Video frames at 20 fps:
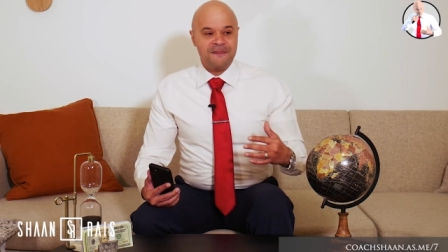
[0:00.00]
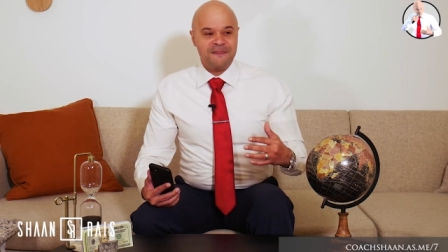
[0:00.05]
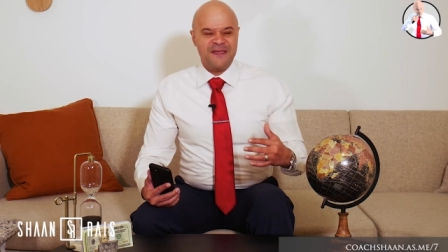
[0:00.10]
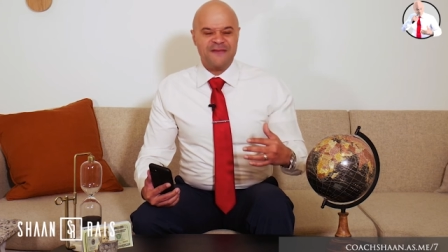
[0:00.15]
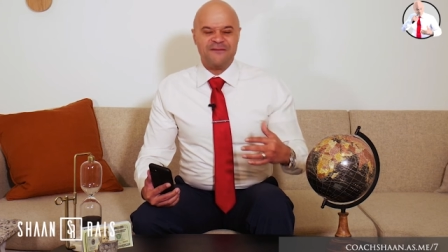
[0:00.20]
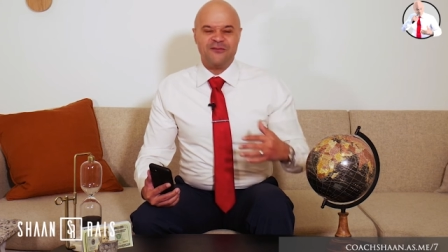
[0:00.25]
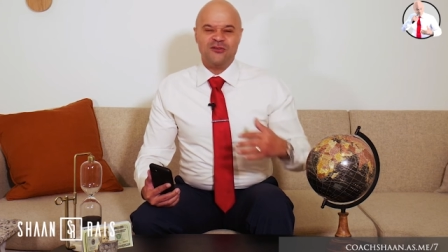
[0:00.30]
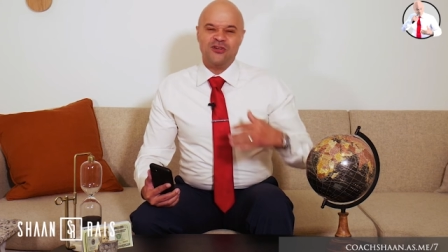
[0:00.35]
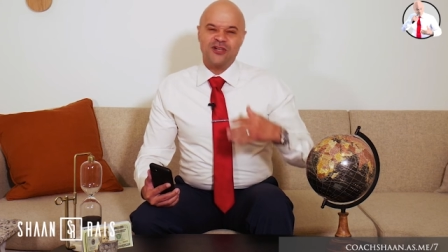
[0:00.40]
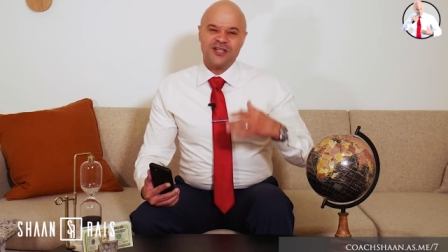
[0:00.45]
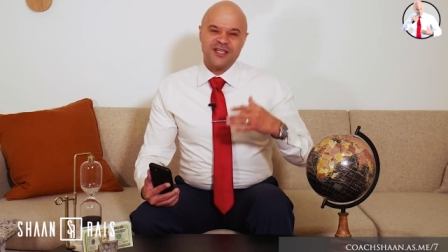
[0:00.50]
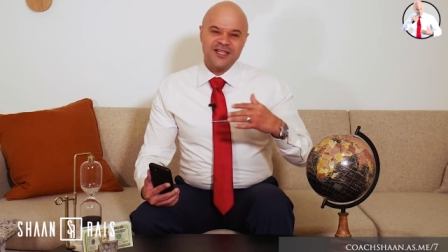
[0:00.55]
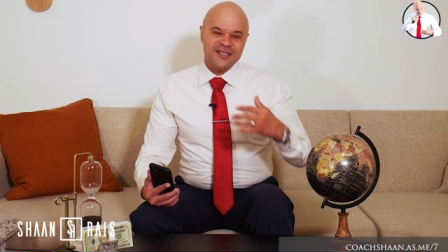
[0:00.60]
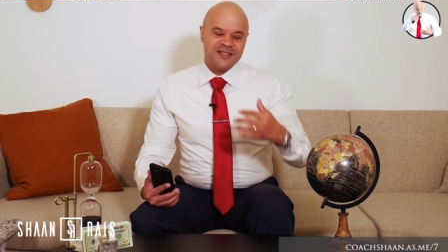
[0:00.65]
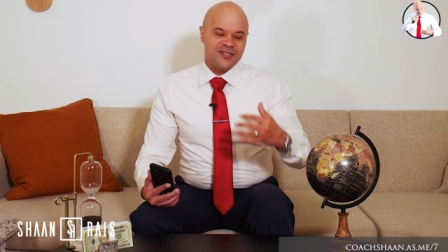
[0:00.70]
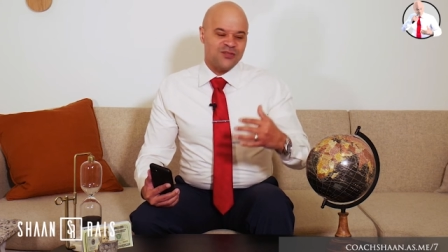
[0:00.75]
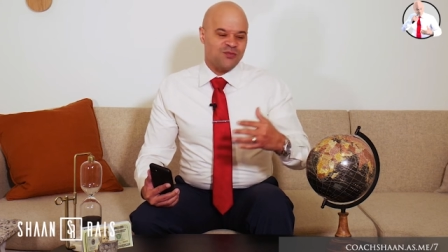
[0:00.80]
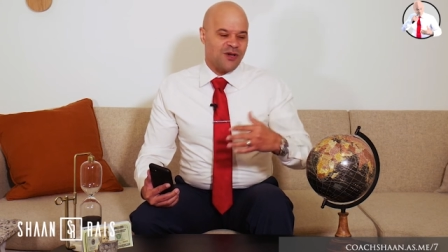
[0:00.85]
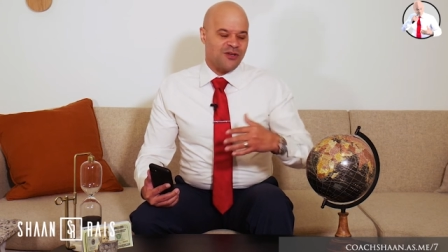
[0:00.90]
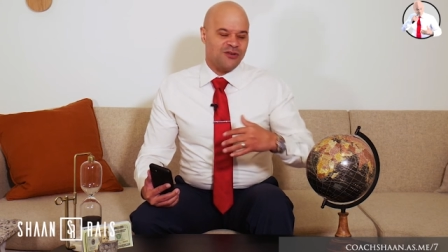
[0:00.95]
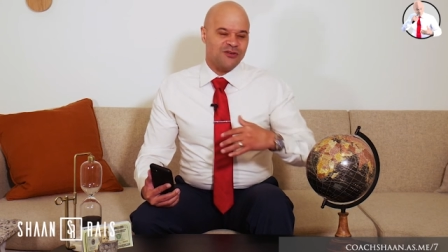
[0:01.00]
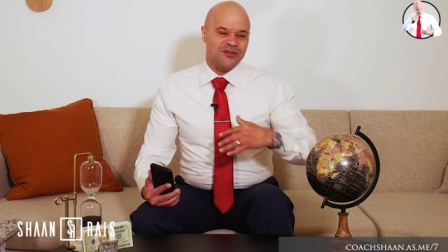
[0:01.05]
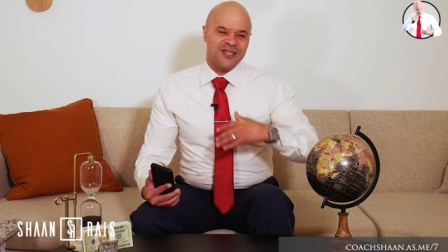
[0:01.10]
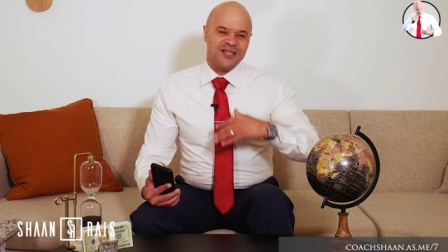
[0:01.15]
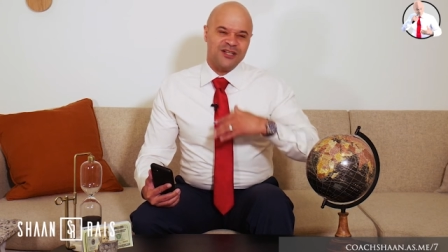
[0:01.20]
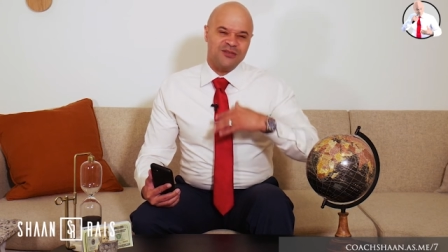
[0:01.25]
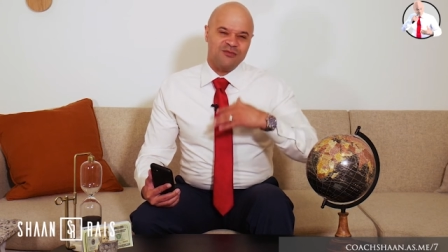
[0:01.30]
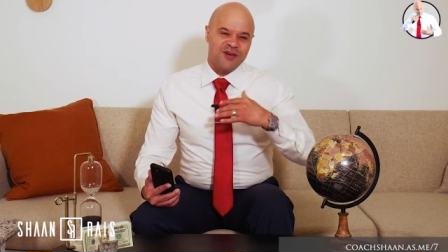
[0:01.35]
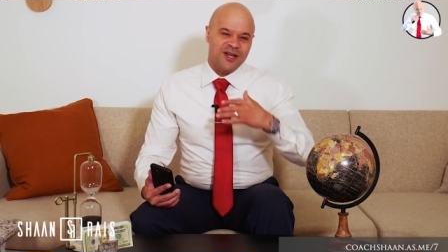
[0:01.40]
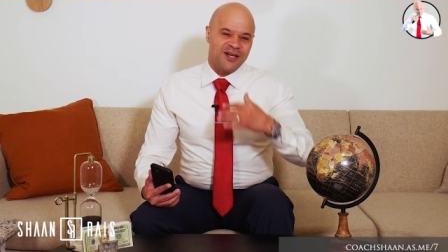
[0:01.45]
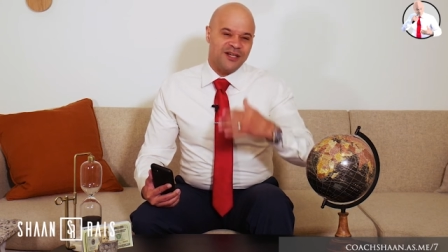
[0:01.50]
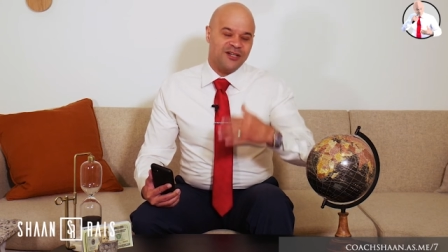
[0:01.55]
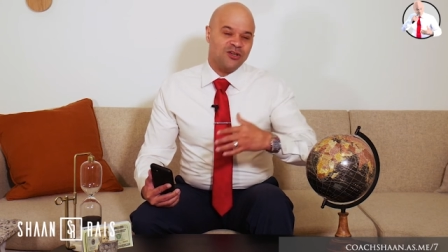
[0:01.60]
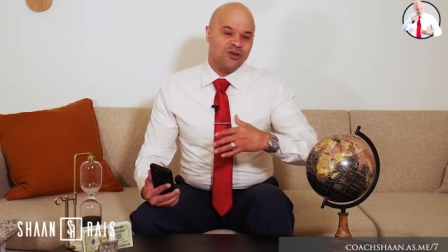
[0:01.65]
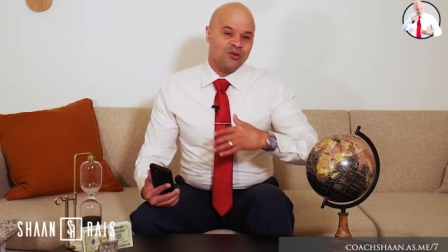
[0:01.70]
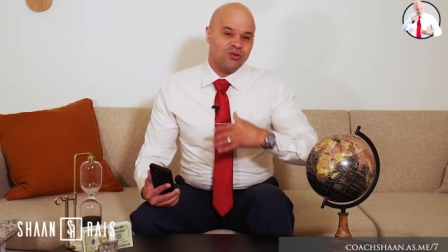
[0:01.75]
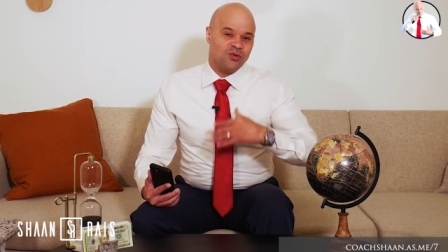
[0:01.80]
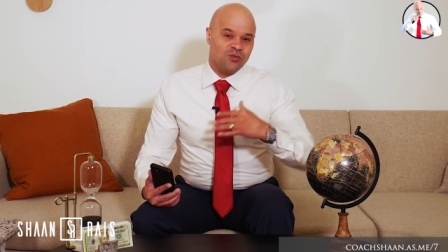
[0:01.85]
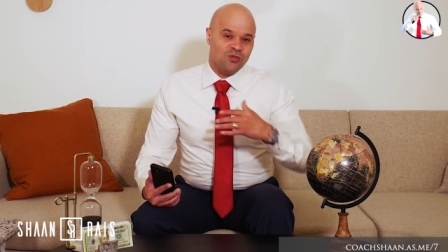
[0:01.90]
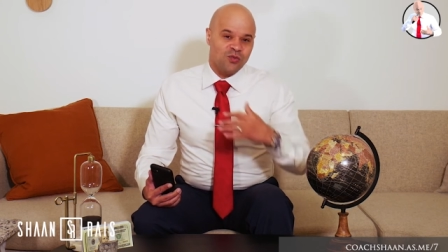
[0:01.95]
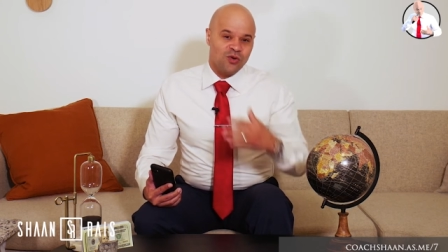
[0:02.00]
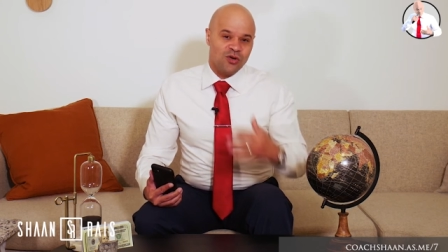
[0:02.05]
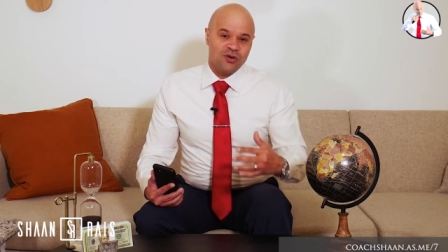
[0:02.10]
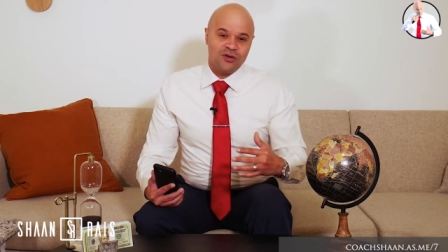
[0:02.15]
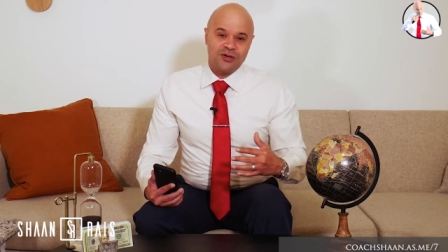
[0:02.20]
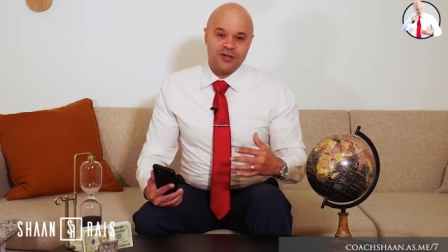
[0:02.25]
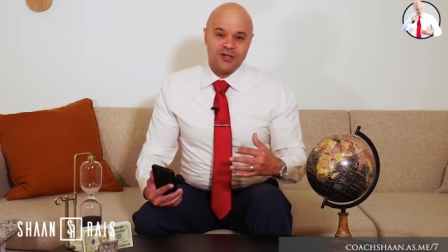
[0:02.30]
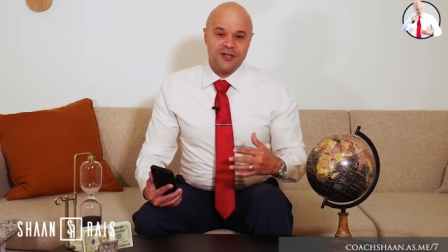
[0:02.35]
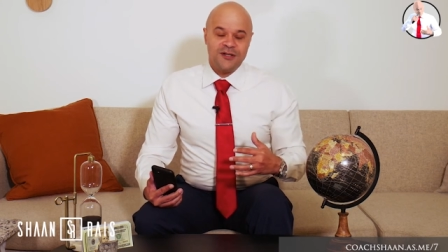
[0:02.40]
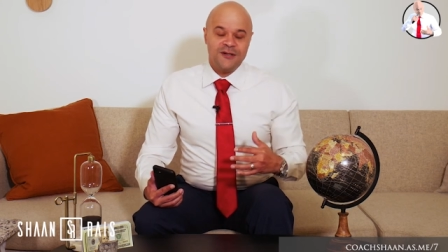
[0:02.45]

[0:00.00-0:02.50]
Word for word: if you're looking at this while you're getting ready to go to work,